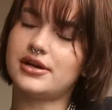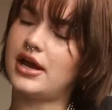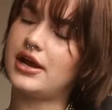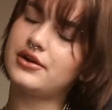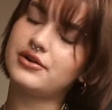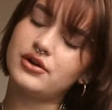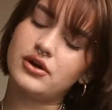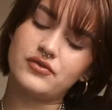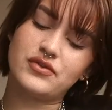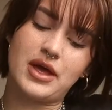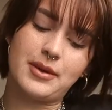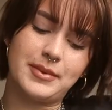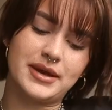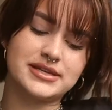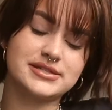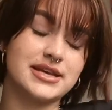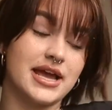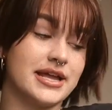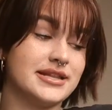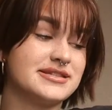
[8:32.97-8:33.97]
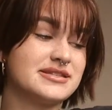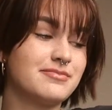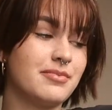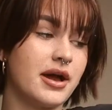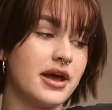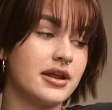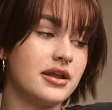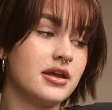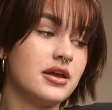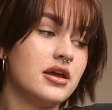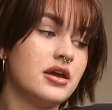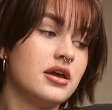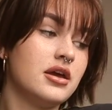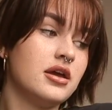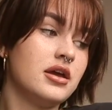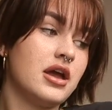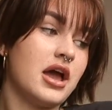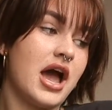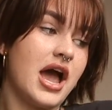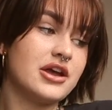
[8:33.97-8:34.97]
I don't know if that makes sense, but
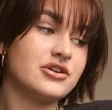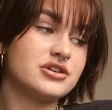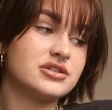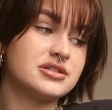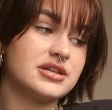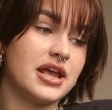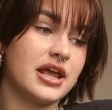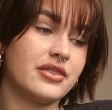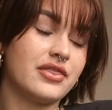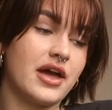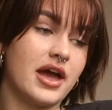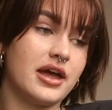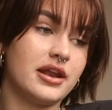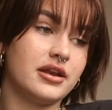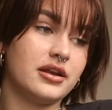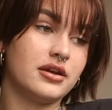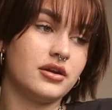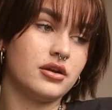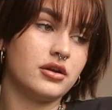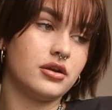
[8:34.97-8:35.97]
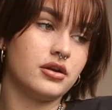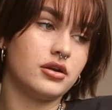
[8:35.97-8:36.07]
I just think that,